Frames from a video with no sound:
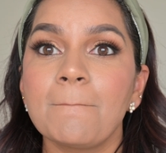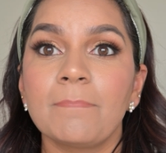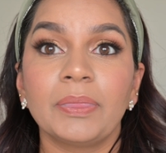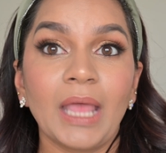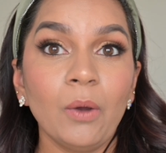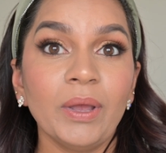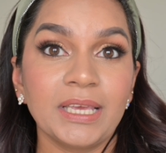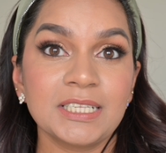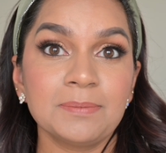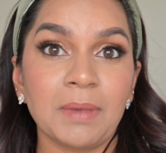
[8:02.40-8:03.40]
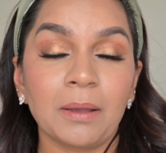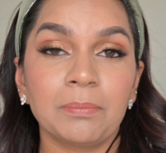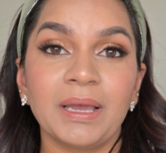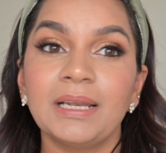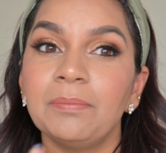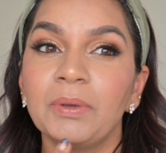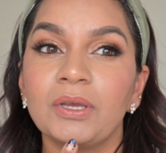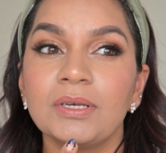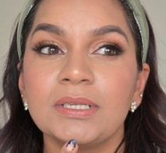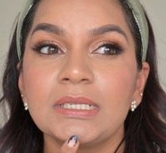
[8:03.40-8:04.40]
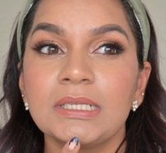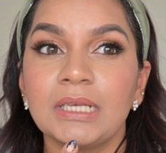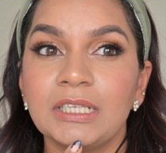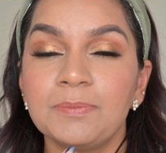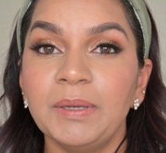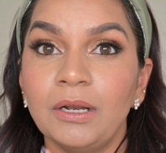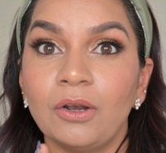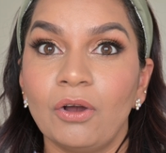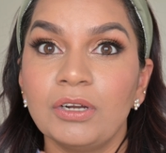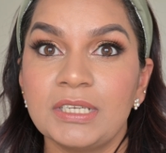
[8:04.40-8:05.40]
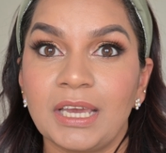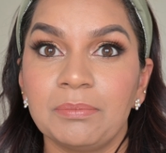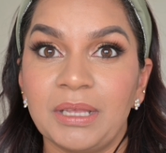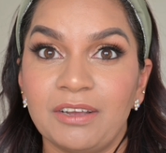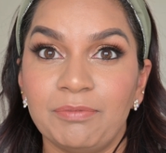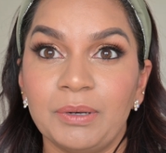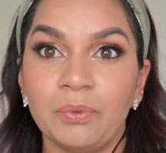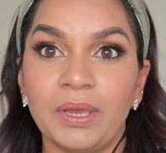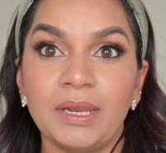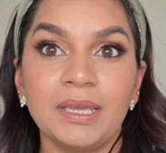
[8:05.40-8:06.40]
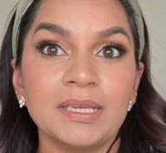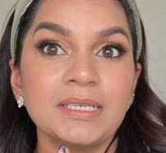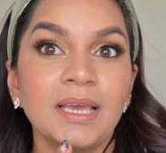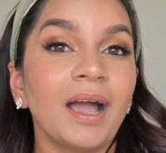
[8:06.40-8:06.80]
now I can smack my lip because it's been a long time that I've been wearing it.